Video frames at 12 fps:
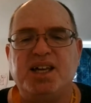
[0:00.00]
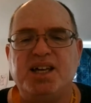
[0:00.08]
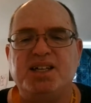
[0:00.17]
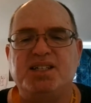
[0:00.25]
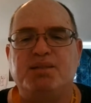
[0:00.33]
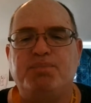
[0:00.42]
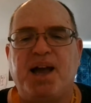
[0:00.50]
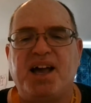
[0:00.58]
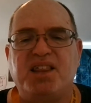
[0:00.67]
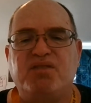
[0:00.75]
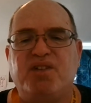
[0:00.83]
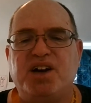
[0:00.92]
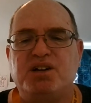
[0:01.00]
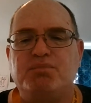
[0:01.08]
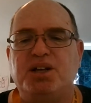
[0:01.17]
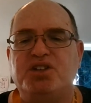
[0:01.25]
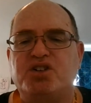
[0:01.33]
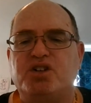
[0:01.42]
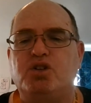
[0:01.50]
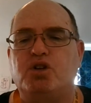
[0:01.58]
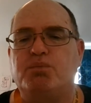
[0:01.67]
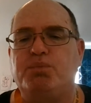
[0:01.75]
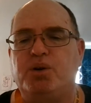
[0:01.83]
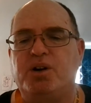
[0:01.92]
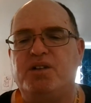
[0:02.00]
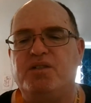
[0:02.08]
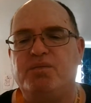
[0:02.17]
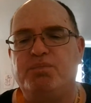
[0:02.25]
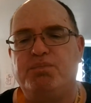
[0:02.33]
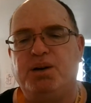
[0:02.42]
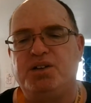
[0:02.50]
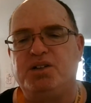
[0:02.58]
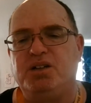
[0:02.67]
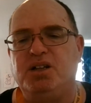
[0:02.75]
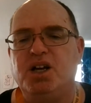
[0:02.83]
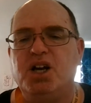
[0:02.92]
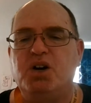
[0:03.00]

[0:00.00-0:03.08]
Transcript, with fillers: is the Pathfinder Monster Lore Bundle,